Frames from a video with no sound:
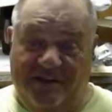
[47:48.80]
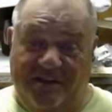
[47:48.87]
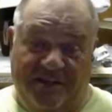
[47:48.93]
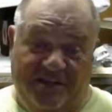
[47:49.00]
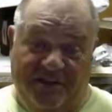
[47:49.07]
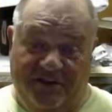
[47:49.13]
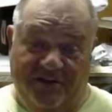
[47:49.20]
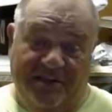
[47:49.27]

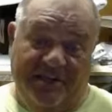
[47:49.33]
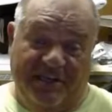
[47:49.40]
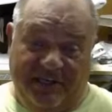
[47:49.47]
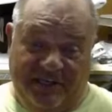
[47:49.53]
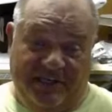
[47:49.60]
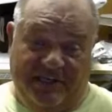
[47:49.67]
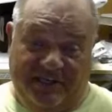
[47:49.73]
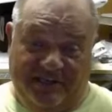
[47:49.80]
you know,
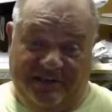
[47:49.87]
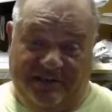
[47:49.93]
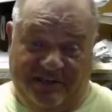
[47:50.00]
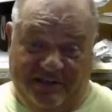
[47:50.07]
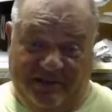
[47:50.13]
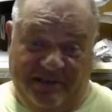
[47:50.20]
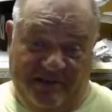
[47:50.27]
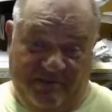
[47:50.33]
cut it,
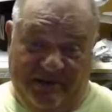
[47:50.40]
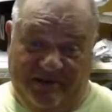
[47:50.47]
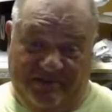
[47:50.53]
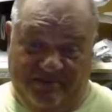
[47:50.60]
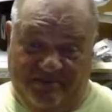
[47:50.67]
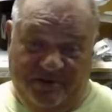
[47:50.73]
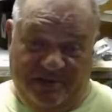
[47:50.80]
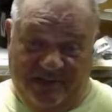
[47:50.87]
clip
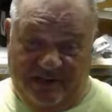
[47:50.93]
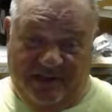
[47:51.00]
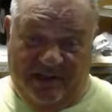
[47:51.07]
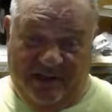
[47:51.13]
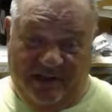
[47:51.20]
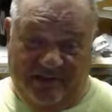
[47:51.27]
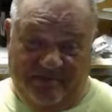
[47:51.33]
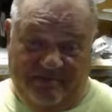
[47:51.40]
it, put it
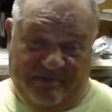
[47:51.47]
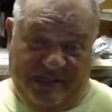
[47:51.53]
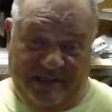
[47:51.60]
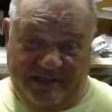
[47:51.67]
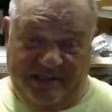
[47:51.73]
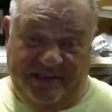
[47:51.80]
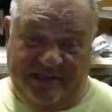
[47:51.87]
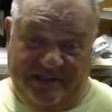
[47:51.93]
on,
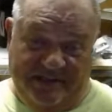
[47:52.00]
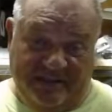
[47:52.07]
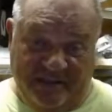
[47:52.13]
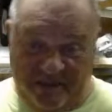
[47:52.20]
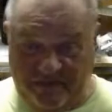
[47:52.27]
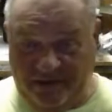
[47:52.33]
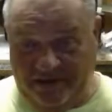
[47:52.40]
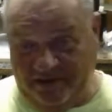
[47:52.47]
bend it,
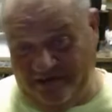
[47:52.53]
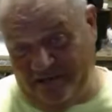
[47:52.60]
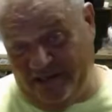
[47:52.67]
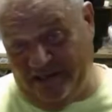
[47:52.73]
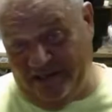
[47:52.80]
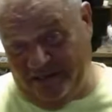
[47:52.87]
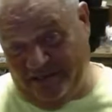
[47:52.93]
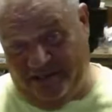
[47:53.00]
clip it,
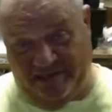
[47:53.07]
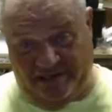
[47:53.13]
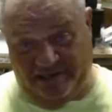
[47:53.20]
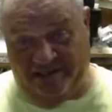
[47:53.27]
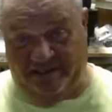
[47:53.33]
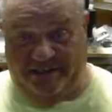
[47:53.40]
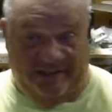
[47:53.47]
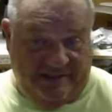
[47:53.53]
and
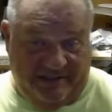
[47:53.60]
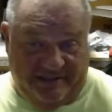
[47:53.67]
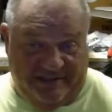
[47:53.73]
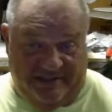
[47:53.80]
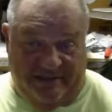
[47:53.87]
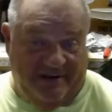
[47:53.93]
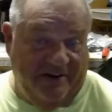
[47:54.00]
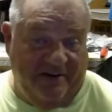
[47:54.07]
done. And it's
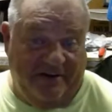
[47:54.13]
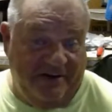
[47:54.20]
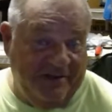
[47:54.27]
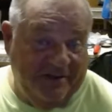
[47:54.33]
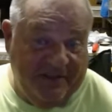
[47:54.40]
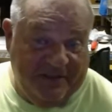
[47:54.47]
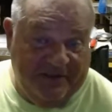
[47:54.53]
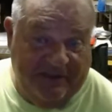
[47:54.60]
there. It
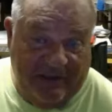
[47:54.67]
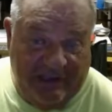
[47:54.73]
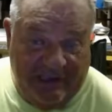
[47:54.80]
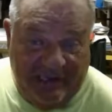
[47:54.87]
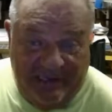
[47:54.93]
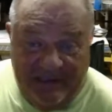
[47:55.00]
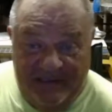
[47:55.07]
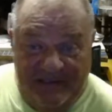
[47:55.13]
looks
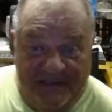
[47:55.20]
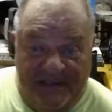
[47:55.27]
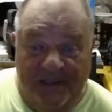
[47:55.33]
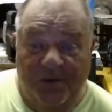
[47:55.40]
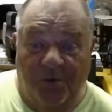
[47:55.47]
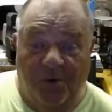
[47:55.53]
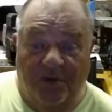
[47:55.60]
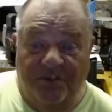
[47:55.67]
fine,
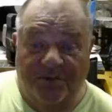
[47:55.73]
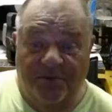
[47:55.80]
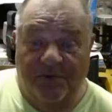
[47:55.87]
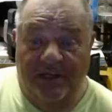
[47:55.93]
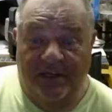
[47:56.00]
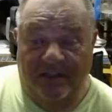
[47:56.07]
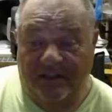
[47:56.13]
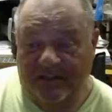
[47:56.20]
works
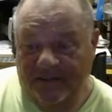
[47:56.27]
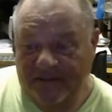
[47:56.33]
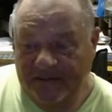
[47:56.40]
well.